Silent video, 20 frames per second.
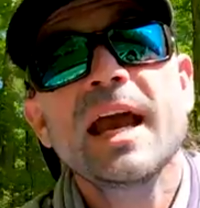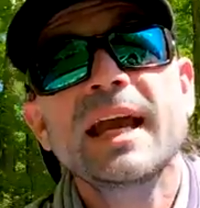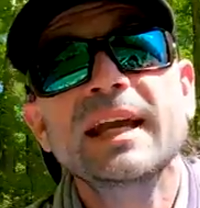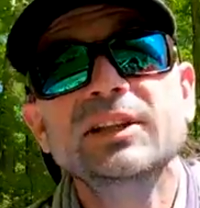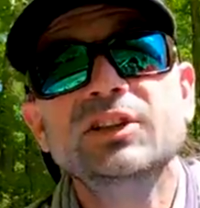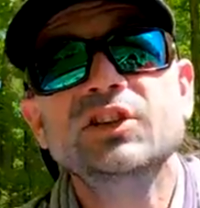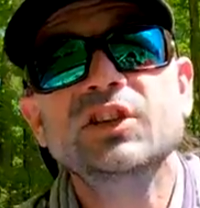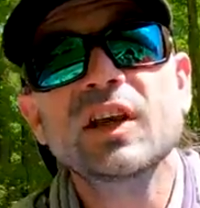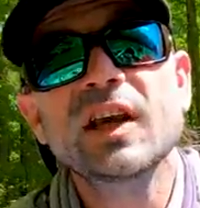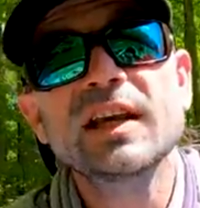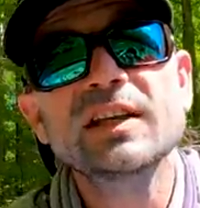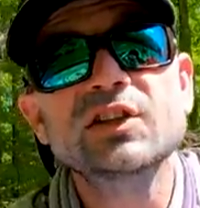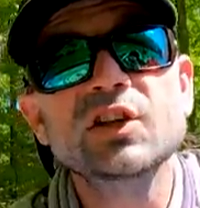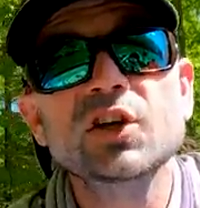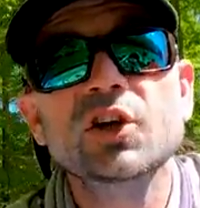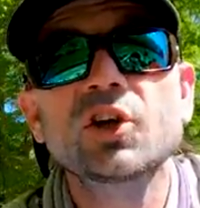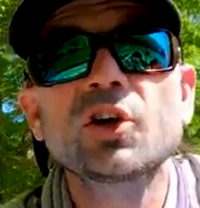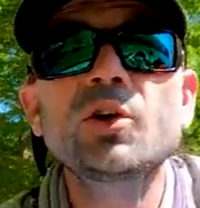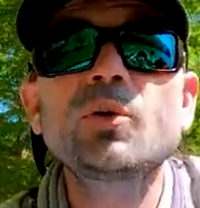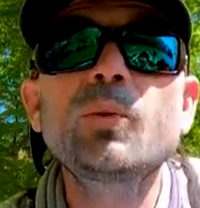It's a
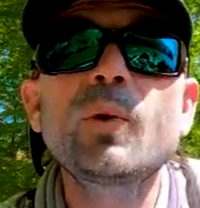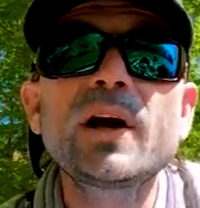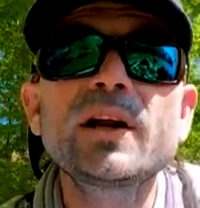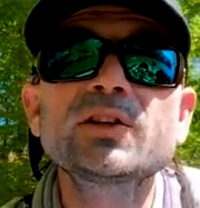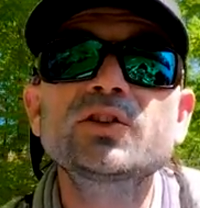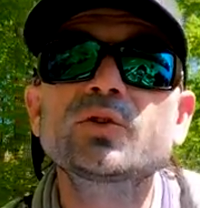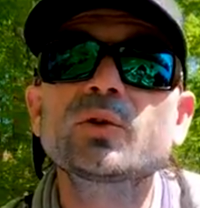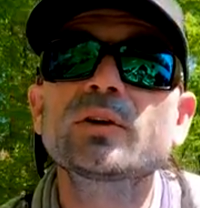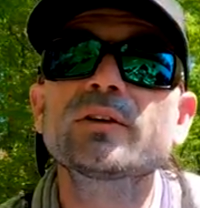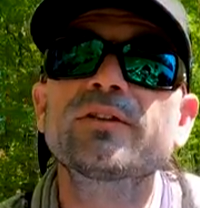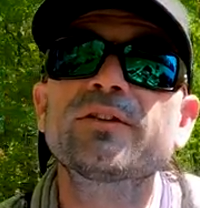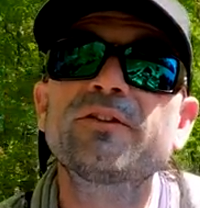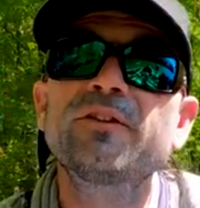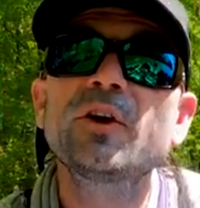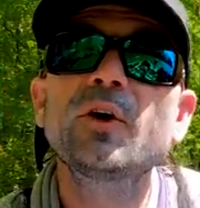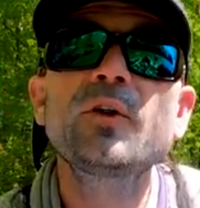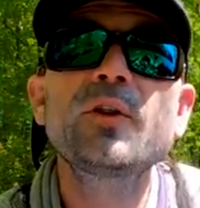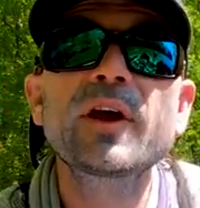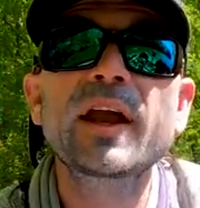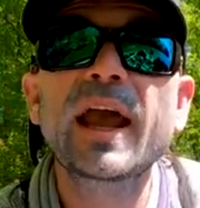good way to sort of
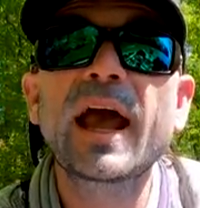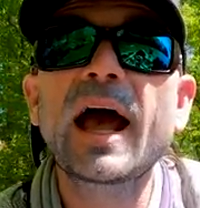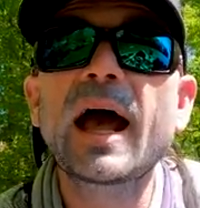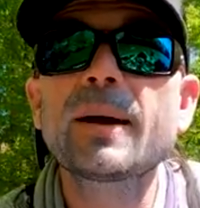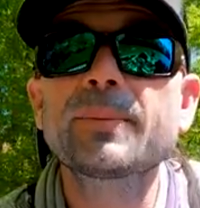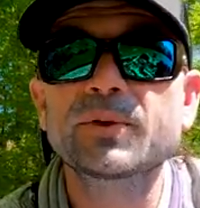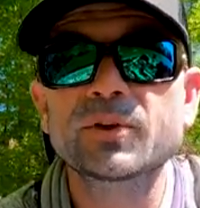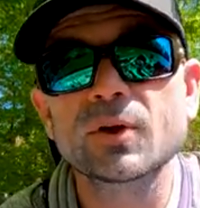fill the gap.